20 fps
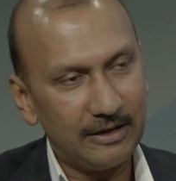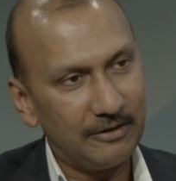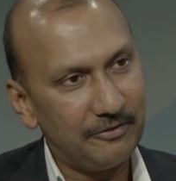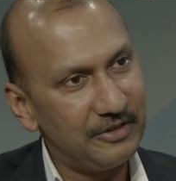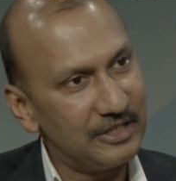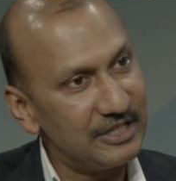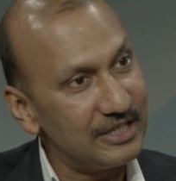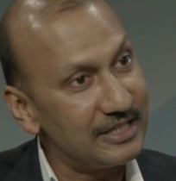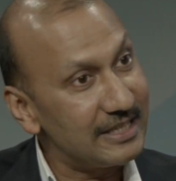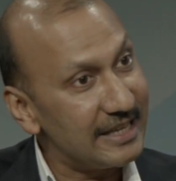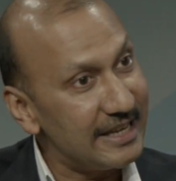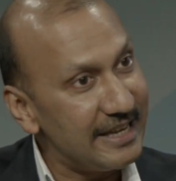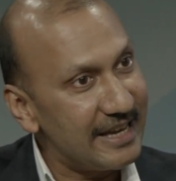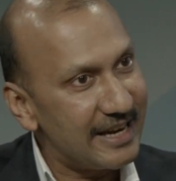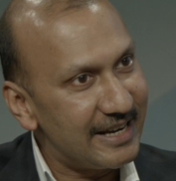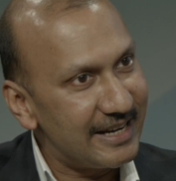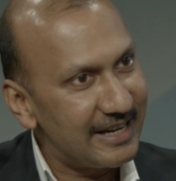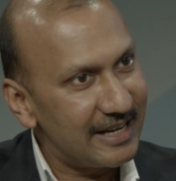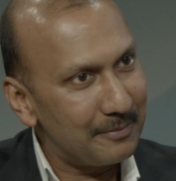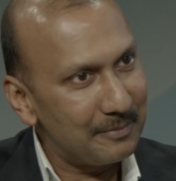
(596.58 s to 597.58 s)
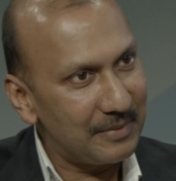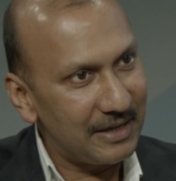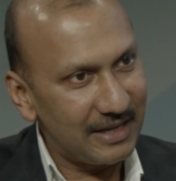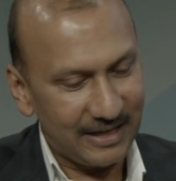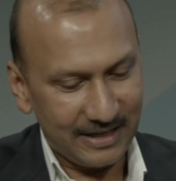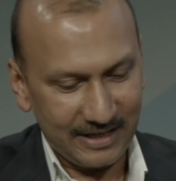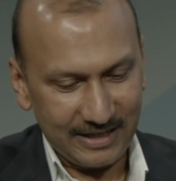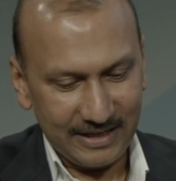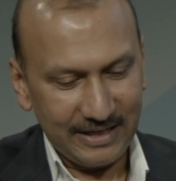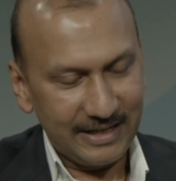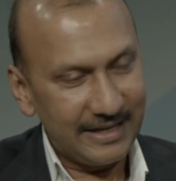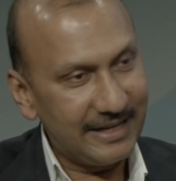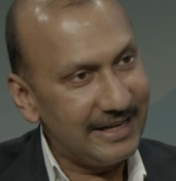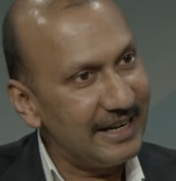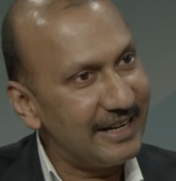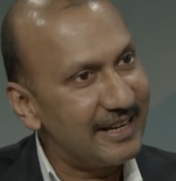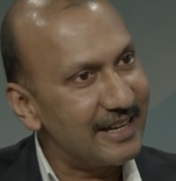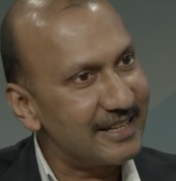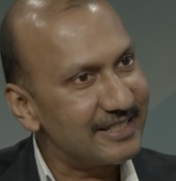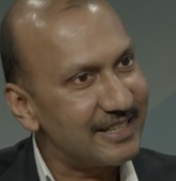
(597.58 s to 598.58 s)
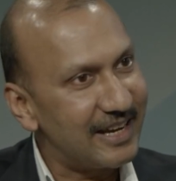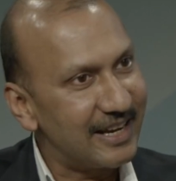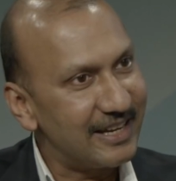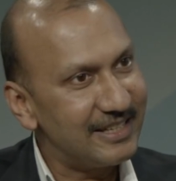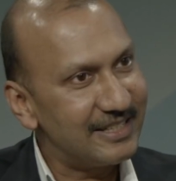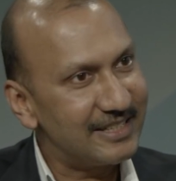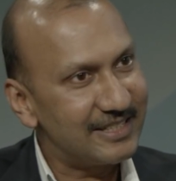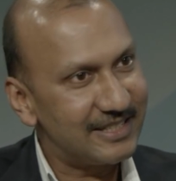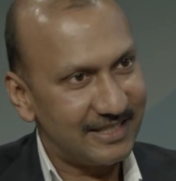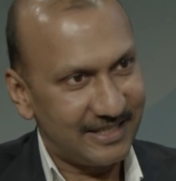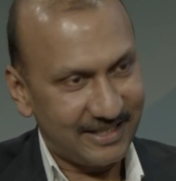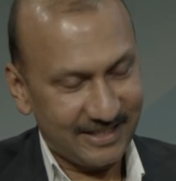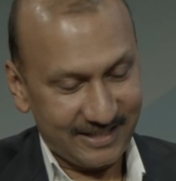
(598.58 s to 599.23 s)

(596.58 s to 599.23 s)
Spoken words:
which is AI and ML, data science,